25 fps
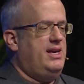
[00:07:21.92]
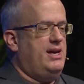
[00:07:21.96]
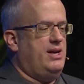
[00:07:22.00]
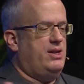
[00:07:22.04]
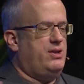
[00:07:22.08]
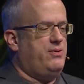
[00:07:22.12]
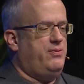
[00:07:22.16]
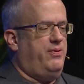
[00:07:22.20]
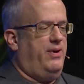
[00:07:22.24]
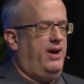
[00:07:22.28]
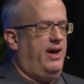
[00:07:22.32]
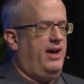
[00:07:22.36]

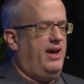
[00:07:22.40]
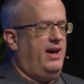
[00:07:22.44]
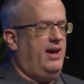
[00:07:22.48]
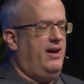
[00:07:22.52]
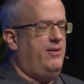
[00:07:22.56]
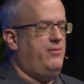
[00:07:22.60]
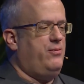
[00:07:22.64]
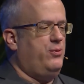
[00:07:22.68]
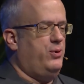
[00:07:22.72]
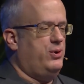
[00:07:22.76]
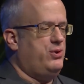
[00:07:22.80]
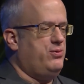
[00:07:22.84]

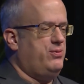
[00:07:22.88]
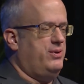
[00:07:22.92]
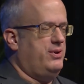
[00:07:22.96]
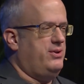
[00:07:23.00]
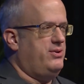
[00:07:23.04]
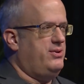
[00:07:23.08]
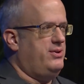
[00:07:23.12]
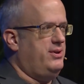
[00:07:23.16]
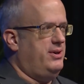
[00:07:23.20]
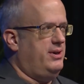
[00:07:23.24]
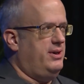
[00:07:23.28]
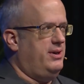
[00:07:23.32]
ES5, which
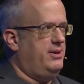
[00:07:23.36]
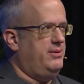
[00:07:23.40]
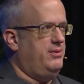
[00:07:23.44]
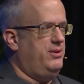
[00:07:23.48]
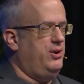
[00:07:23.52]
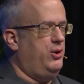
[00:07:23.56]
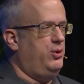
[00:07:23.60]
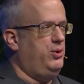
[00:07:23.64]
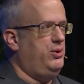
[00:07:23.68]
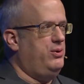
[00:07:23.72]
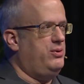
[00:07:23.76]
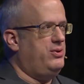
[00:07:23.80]
was the
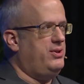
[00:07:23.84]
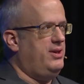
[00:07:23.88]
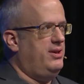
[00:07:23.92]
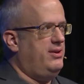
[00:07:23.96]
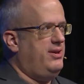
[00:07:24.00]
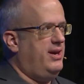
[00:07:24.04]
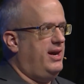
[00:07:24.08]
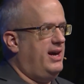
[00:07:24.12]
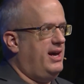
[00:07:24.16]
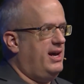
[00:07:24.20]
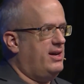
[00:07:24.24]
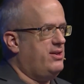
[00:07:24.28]
no new
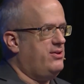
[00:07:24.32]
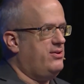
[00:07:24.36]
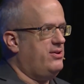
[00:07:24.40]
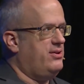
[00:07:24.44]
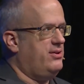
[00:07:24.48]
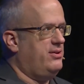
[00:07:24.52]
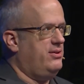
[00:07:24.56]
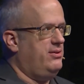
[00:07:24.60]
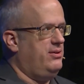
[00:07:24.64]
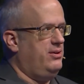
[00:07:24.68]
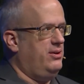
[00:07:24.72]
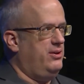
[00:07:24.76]

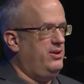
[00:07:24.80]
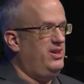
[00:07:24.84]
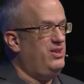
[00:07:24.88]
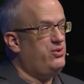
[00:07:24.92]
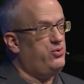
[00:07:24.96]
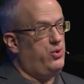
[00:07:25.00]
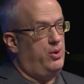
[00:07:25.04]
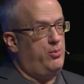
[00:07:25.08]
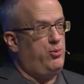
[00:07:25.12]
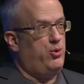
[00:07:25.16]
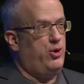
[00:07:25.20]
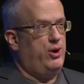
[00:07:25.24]
syntax,
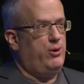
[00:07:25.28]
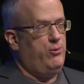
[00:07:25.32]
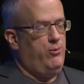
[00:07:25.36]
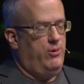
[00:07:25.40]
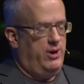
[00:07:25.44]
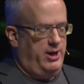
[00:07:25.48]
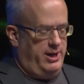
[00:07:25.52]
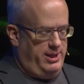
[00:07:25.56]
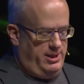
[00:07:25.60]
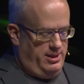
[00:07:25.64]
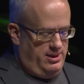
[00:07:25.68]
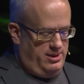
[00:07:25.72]

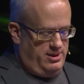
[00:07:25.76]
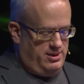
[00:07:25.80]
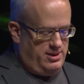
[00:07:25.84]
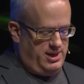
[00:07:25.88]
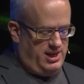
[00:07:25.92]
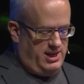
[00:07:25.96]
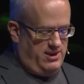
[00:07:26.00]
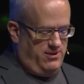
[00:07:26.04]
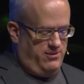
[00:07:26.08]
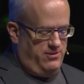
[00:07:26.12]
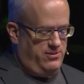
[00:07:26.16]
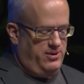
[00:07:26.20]

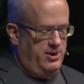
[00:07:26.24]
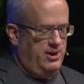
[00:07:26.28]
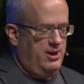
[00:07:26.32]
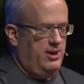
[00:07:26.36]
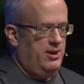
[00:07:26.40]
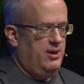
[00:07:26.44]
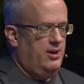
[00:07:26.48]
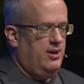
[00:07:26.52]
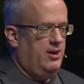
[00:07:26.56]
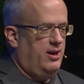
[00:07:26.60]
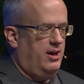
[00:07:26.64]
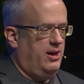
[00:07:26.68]
3.1 kind of
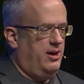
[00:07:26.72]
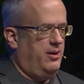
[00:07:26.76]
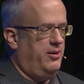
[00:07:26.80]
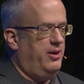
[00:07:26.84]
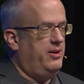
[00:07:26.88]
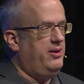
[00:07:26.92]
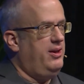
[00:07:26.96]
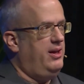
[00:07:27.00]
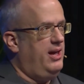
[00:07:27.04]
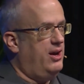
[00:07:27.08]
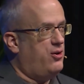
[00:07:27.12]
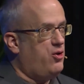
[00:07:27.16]

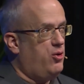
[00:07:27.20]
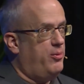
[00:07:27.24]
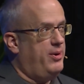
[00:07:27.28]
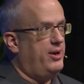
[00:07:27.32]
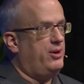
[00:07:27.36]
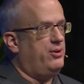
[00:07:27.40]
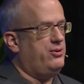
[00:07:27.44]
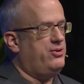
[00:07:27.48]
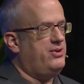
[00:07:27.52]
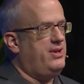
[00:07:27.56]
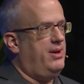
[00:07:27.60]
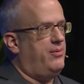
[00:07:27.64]

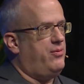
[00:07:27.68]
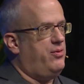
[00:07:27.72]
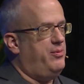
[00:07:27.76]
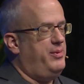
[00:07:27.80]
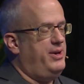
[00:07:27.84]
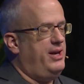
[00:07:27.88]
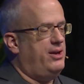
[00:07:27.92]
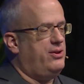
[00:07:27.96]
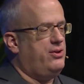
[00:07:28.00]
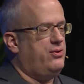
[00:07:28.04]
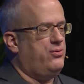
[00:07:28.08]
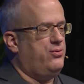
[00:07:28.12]
incremental step
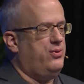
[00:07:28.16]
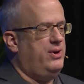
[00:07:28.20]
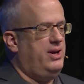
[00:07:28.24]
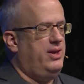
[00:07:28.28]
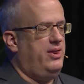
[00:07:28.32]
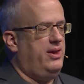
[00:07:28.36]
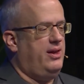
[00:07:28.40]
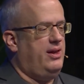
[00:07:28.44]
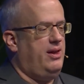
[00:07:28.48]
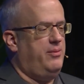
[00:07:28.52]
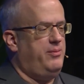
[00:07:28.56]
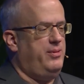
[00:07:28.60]
from
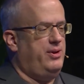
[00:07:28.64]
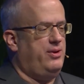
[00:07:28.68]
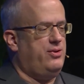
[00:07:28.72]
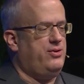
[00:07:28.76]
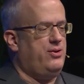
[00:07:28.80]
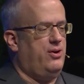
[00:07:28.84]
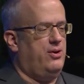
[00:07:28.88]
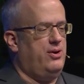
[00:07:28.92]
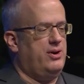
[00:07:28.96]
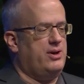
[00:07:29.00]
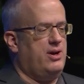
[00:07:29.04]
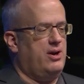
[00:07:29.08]
ES3 that had been
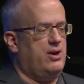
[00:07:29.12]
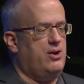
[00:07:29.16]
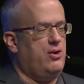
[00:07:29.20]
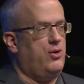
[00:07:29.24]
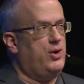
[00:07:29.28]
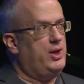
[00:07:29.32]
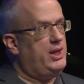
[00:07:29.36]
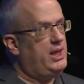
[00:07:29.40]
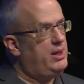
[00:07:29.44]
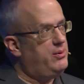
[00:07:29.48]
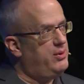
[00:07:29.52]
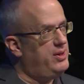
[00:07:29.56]
started
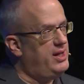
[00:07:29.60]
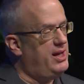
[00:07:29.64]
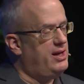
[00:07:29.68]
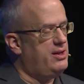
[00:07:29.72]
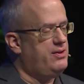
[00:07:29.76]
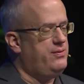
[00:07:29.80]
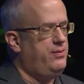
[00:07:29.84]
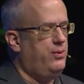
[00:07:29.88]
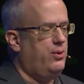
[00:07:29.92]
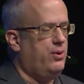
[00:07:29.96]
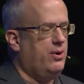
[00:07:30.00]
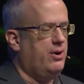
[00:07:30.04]
concurrently with
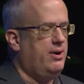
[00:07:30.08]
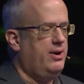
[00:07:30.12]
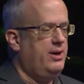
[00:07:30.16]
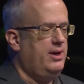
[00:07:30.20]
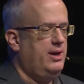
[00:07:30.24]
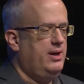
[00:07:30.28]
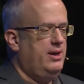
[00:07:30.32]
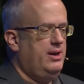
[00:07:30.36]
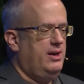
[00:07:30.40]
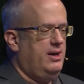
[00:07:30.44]
ES4.